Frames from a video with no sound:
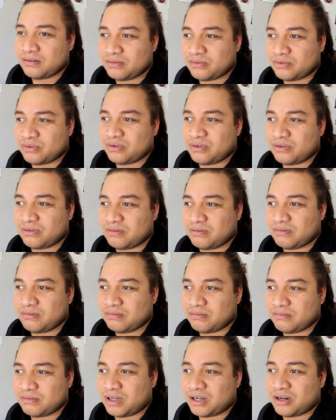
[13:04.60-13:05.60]
Do,
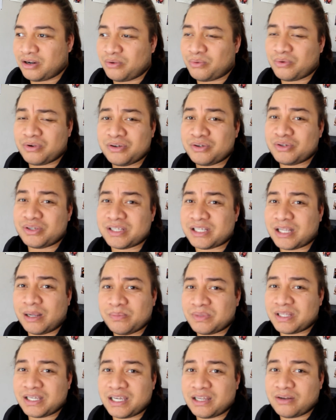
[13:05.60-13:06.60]
I don't know, we're going to do
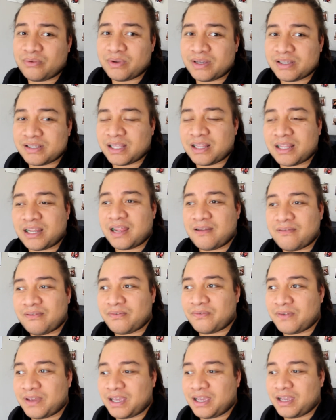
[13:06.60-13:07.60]
something anyways and then have a
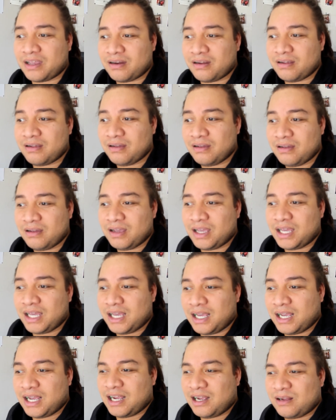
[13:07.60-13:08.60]
feed.
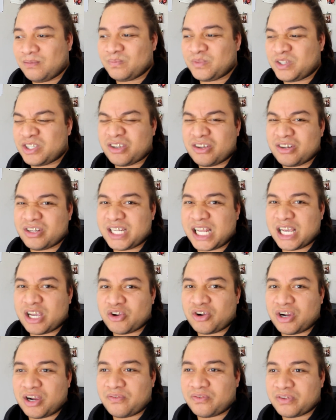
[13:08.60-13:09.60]
I'm um, just going to take
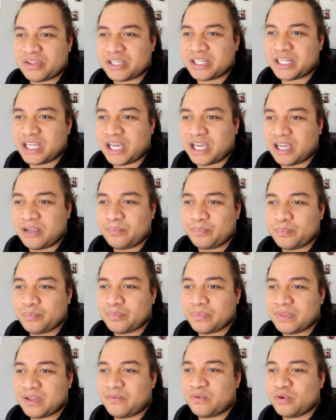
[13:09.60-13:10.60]
her out for the day,
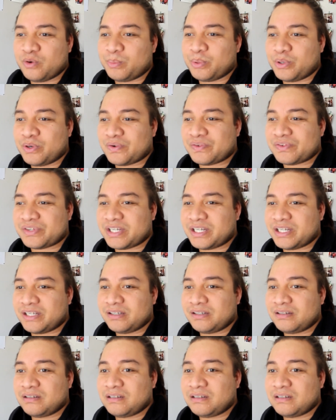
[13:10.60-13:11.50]
for her birthday.